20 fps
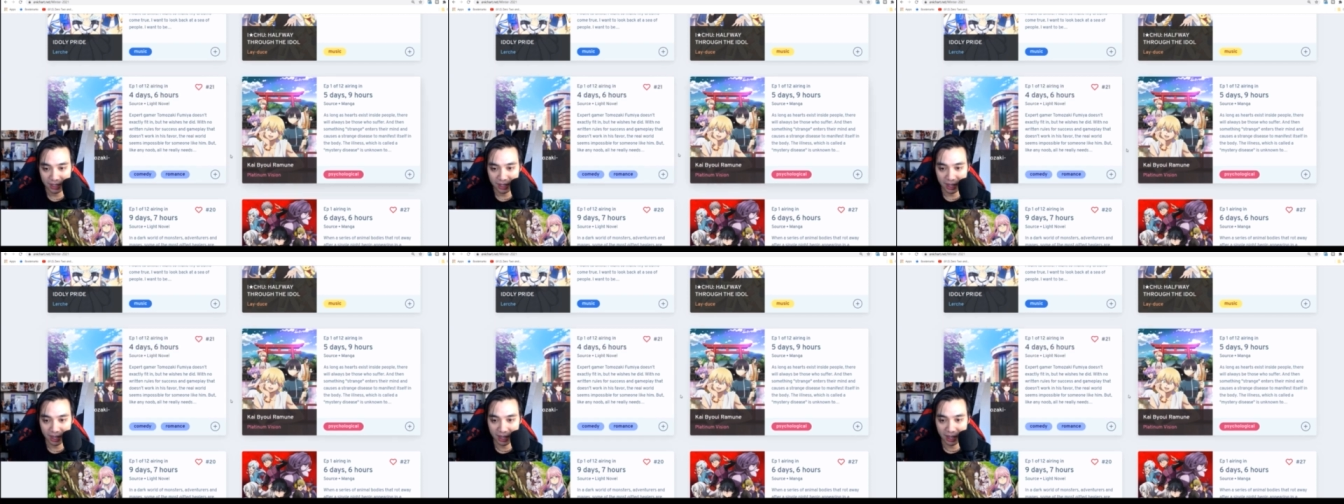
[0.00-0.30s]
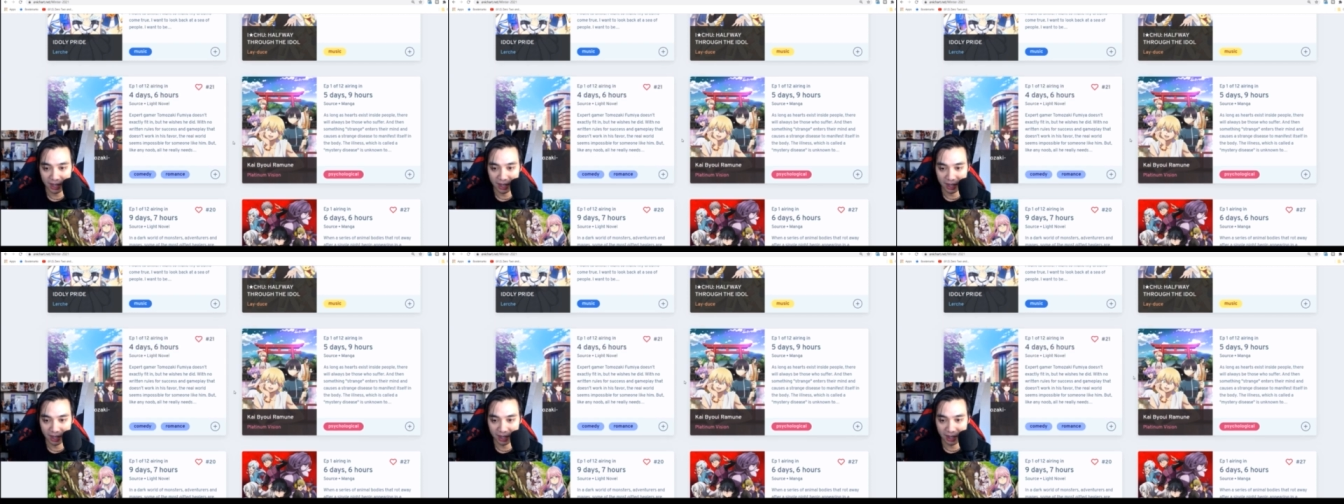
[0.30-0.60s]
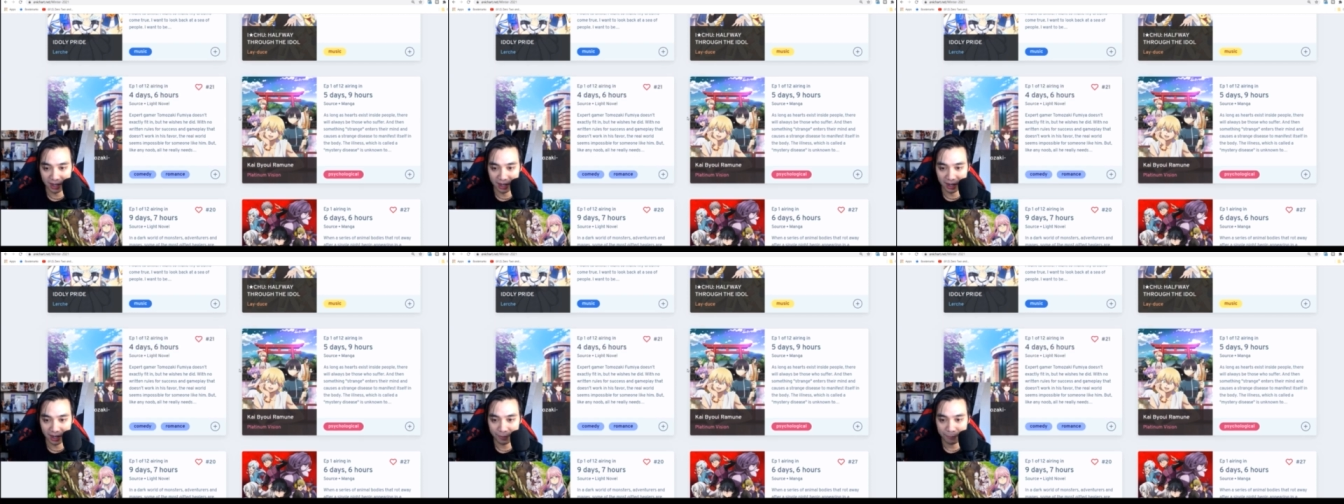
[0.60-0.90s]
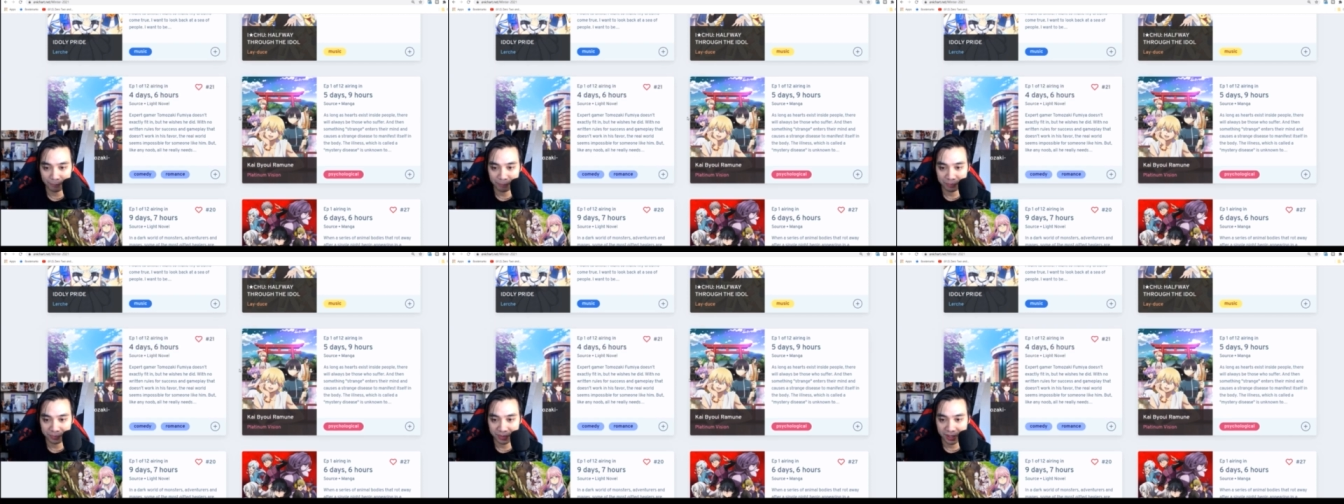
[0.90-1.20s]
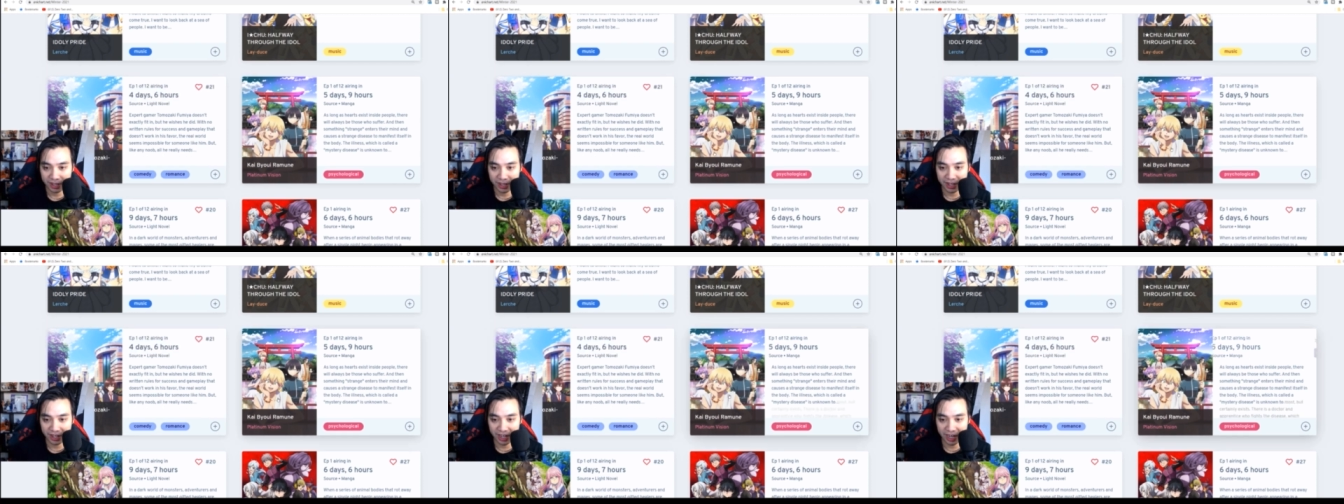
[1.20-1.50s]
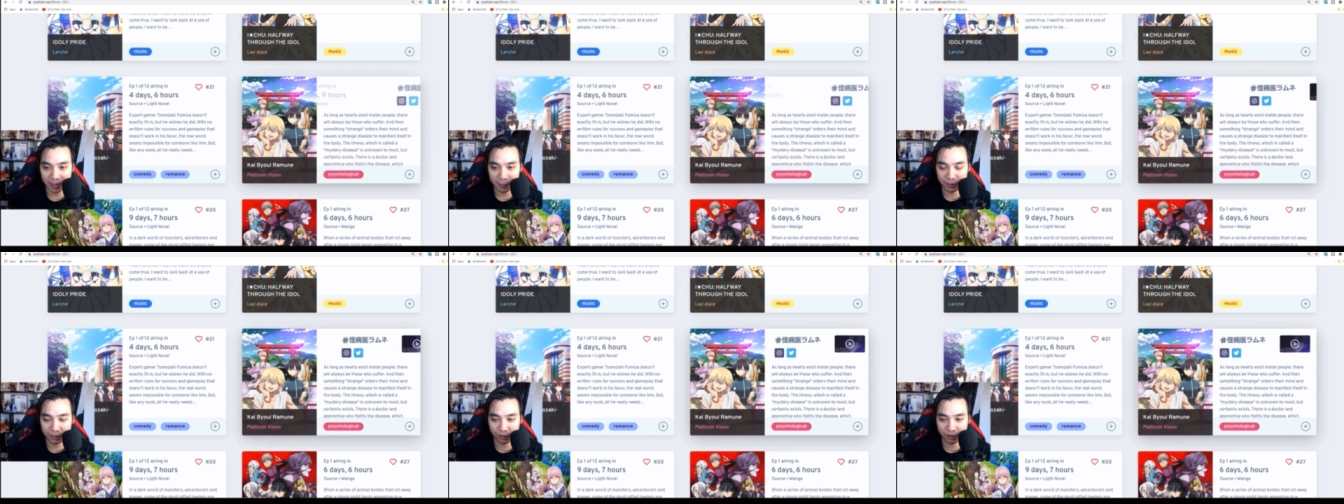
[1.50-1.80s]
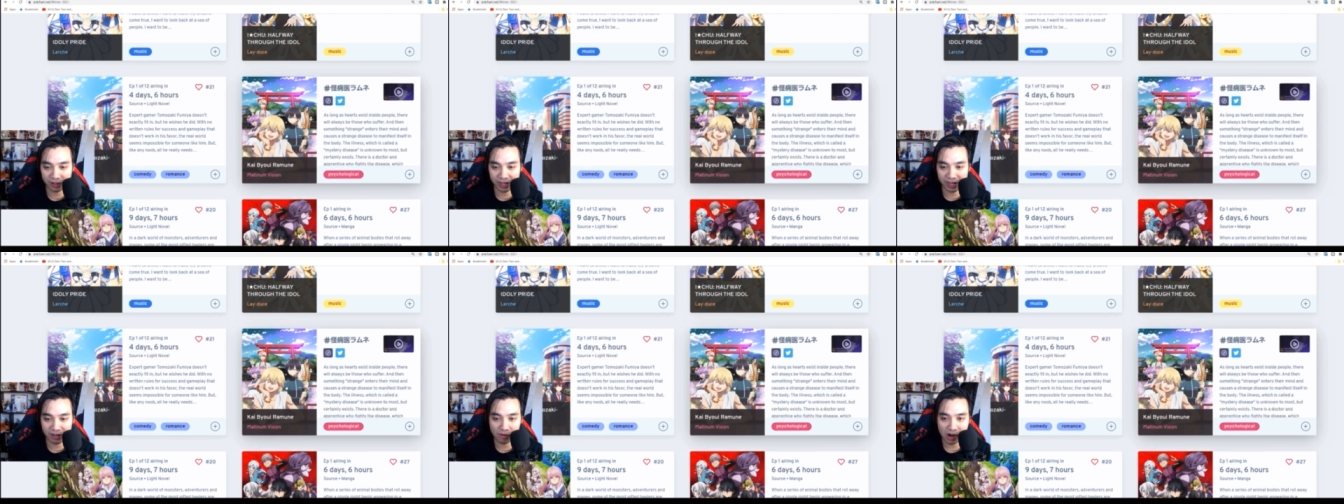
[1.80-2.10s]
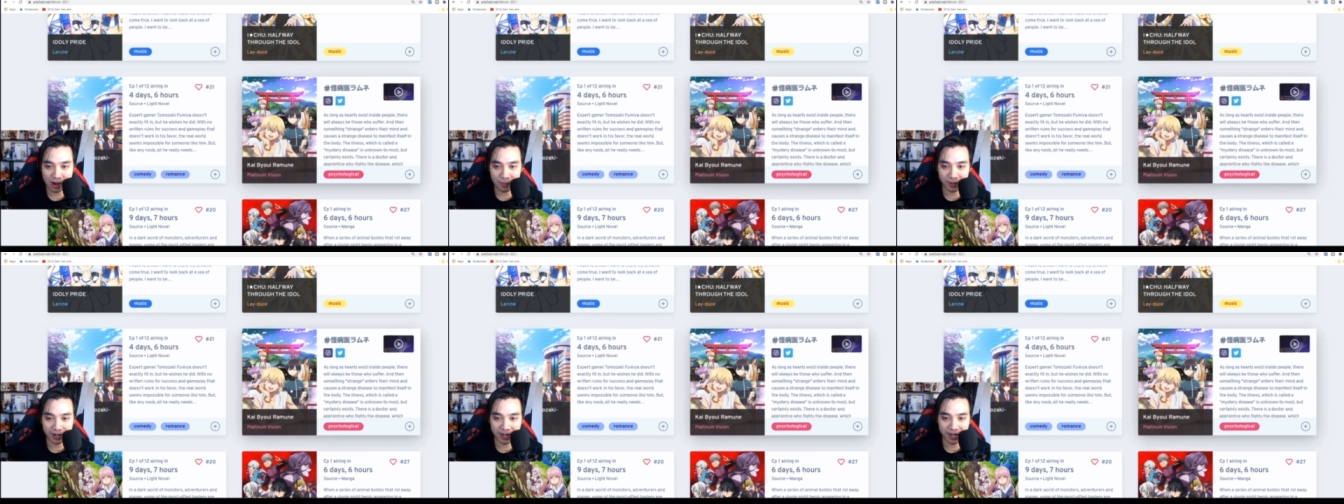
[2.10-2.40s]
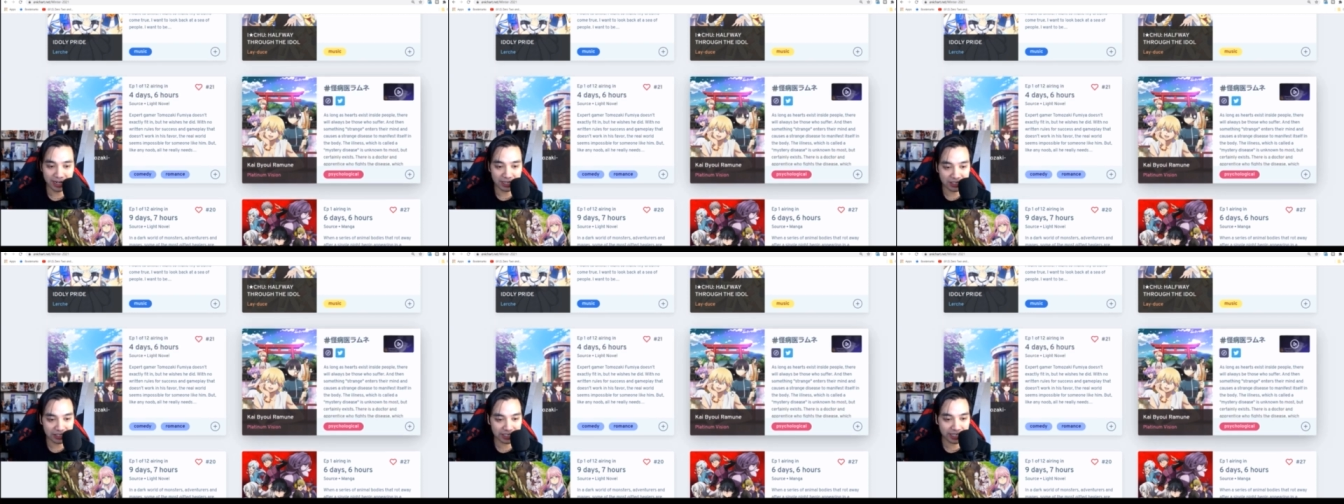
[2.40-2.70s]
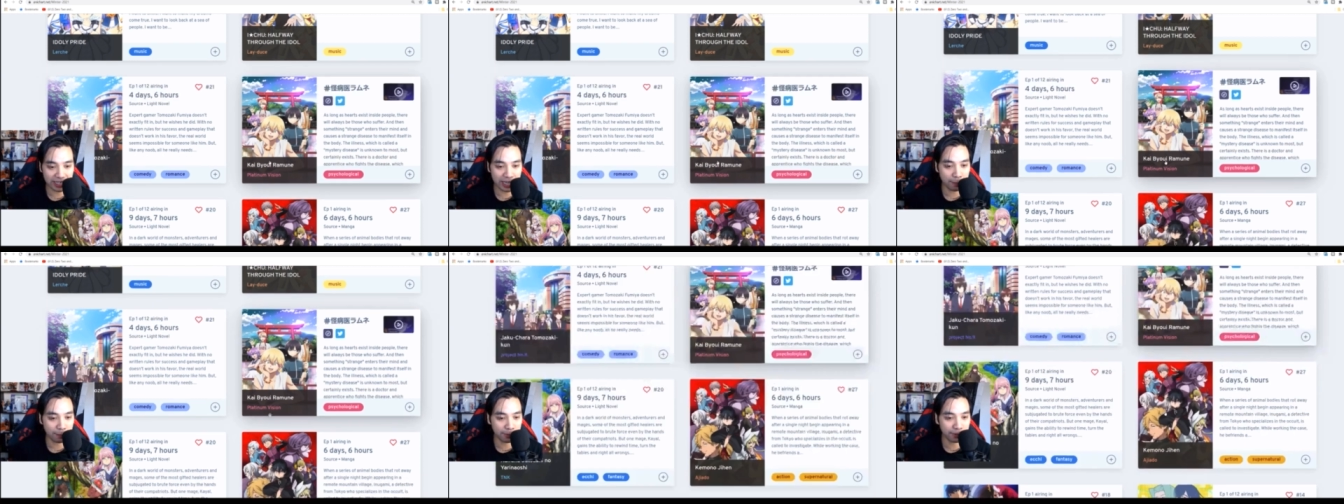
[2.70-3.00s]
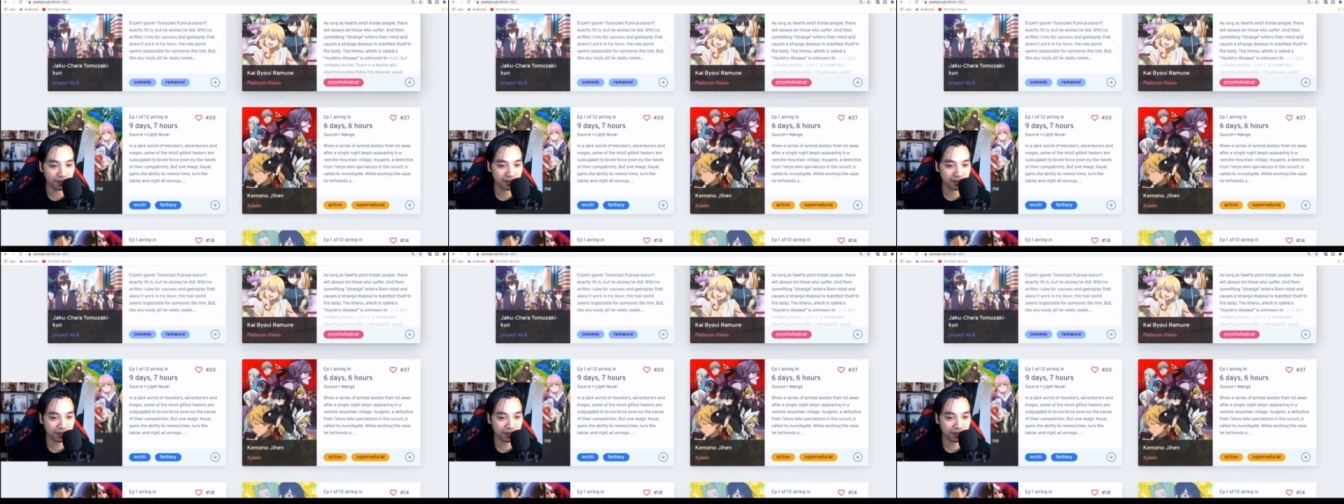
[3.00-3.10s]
Byoui Ramune, skip.